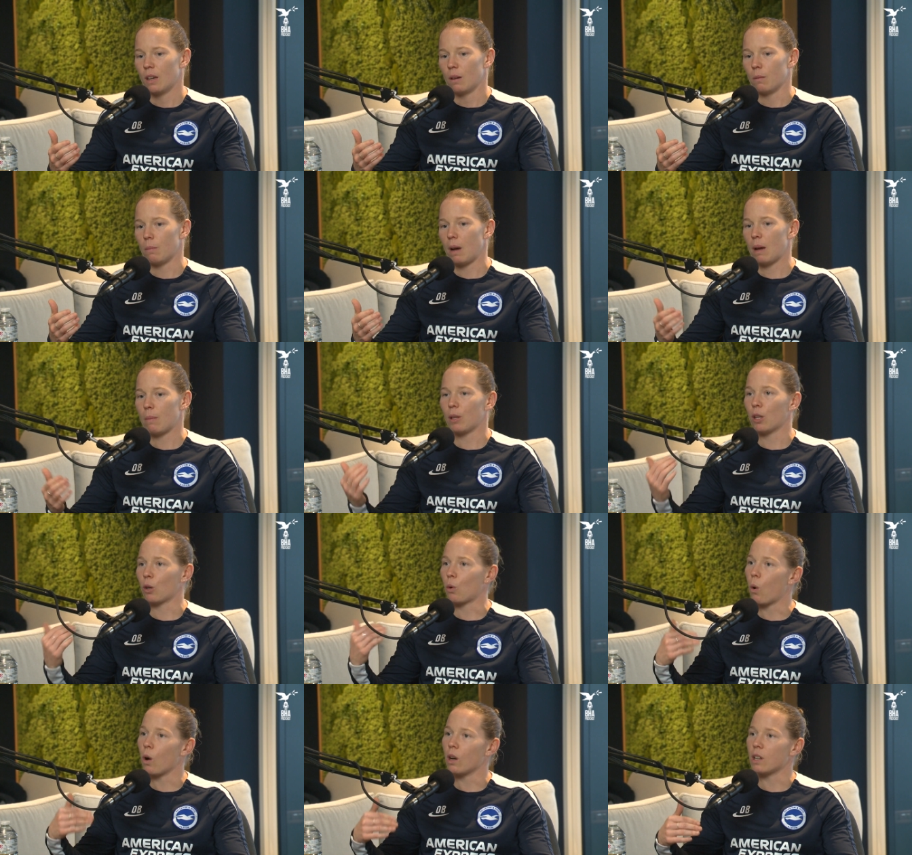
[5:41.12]
maybe
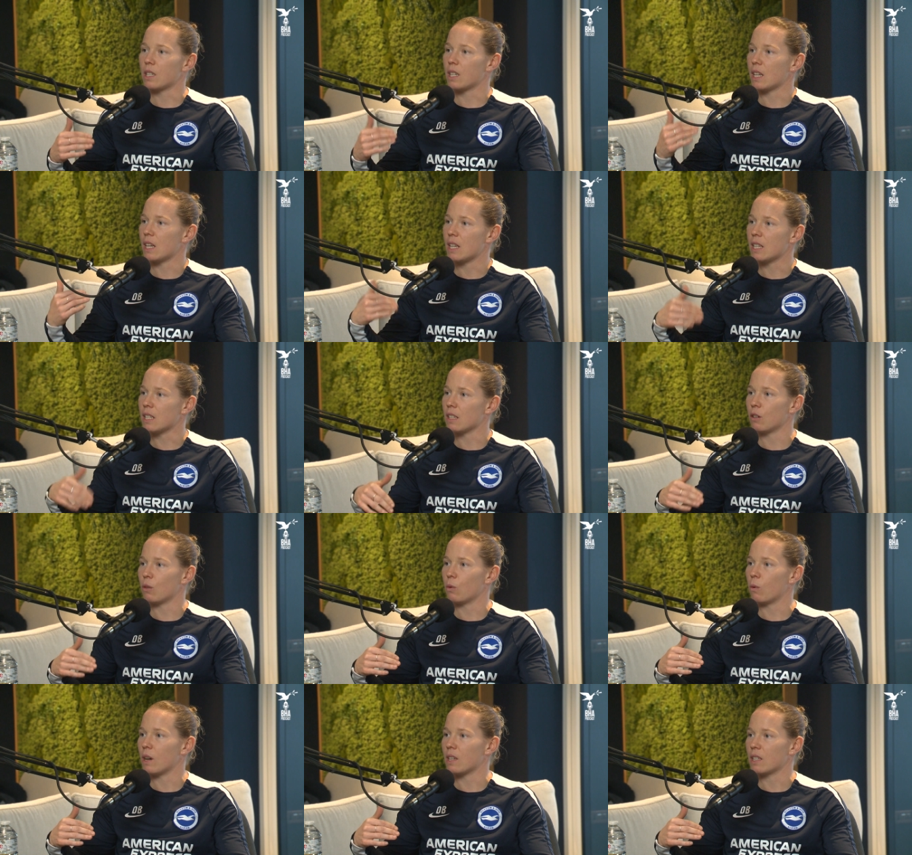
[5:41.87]
the quality
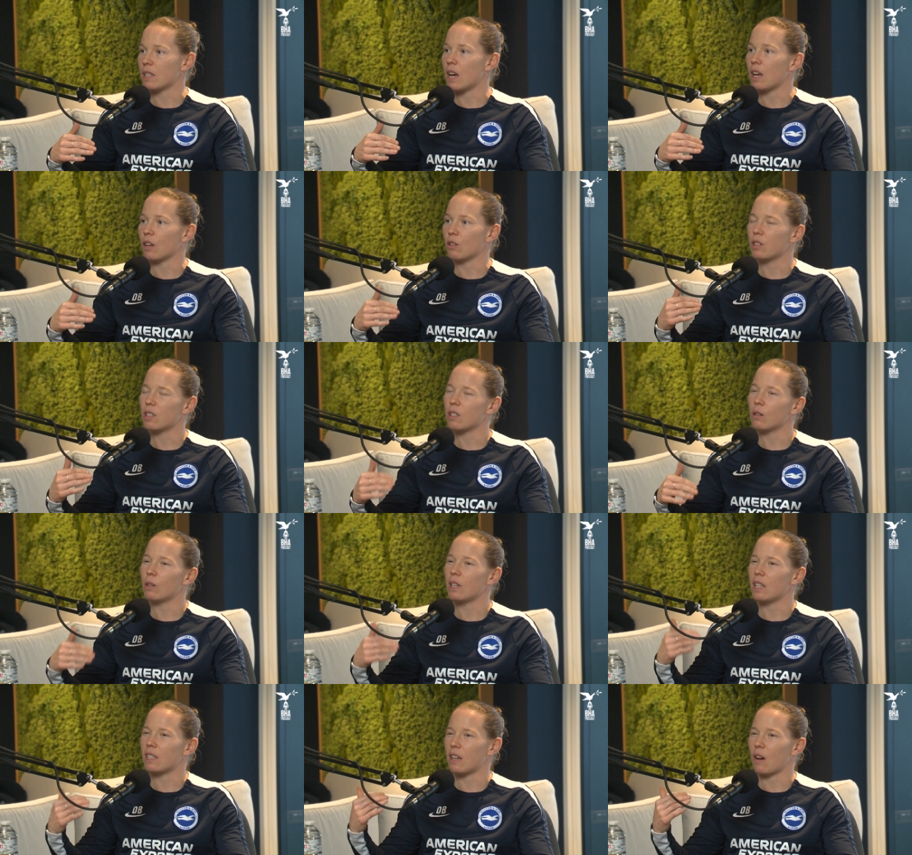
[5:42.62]
isn't always there. You
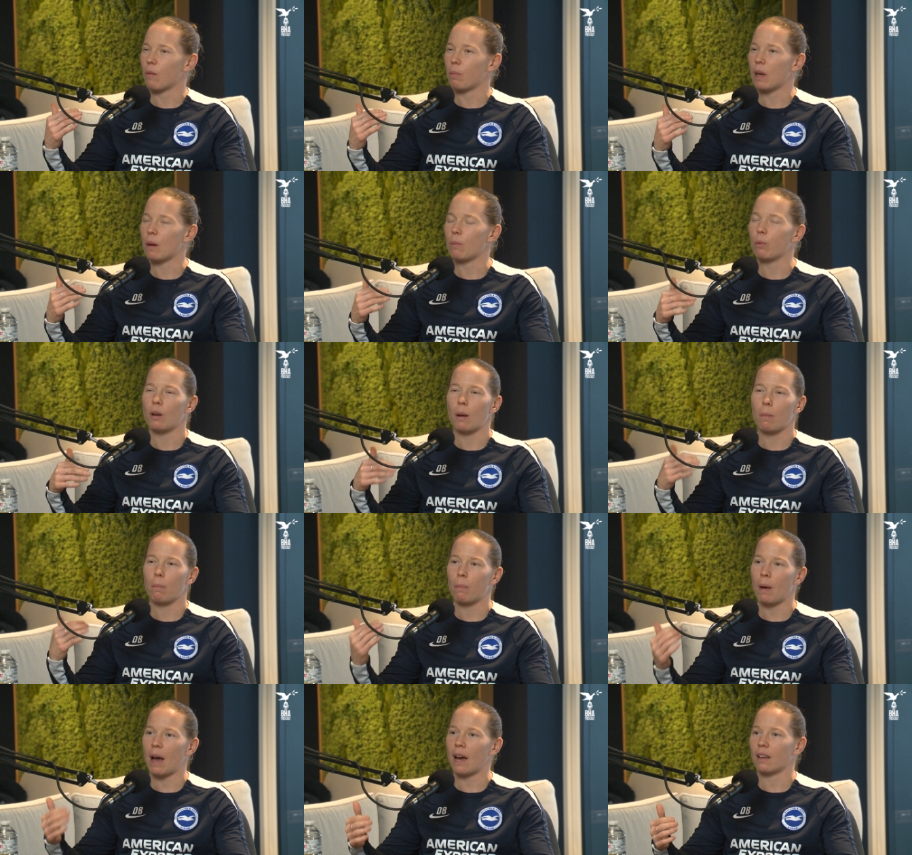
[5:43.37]
still need to have people
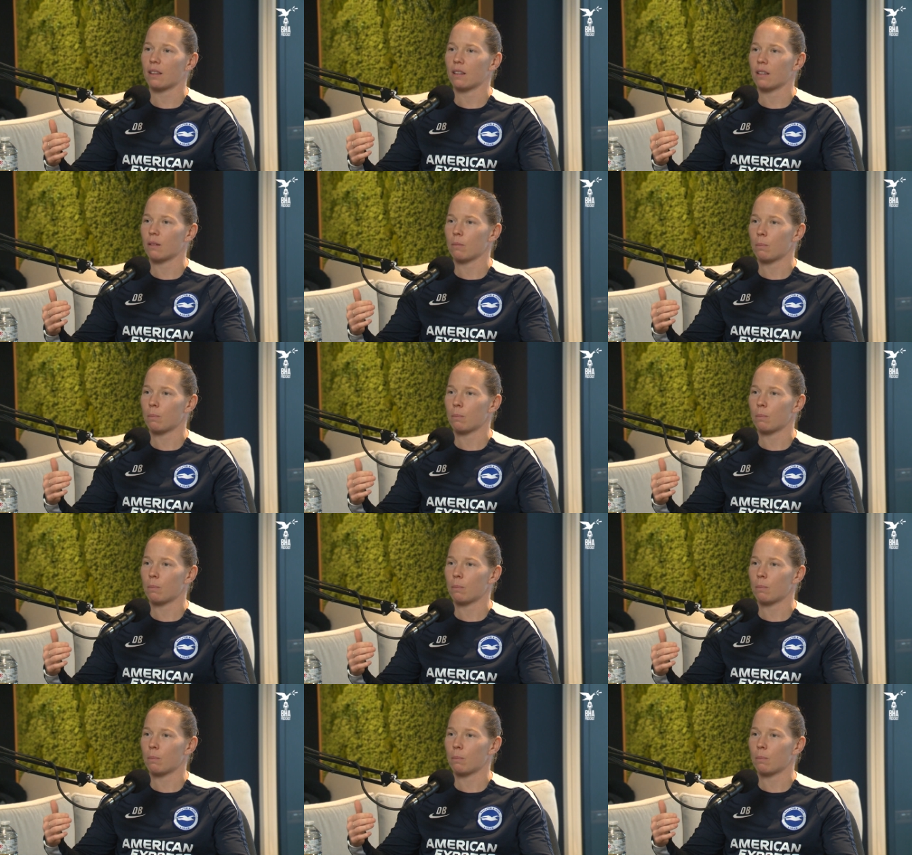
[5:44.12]
that back